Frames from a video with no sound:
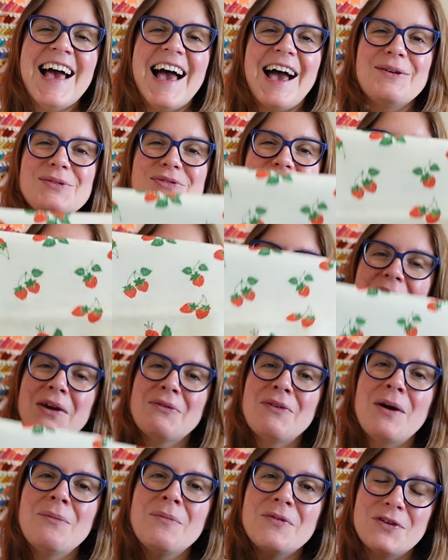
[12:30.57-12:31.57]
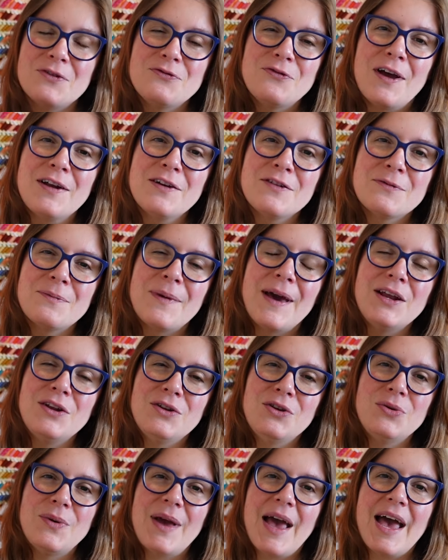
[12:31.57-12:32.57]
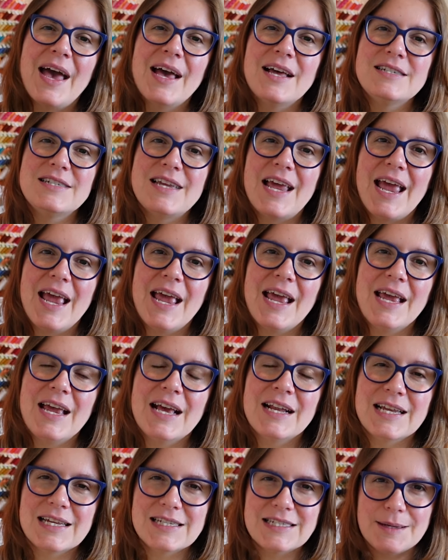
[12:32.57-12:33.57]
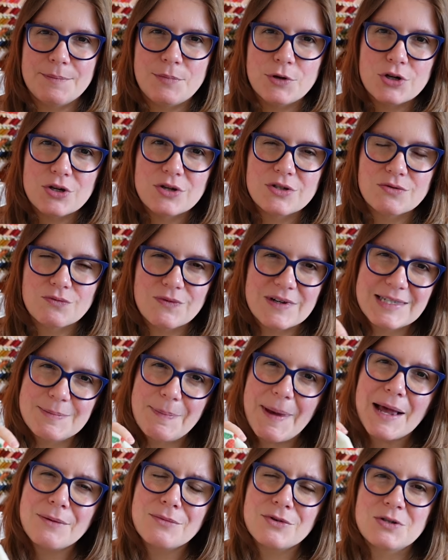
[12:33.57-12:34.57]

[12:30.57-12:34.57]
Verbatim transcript: I was going around with a friend of mine who had a an exhibitor's wristband,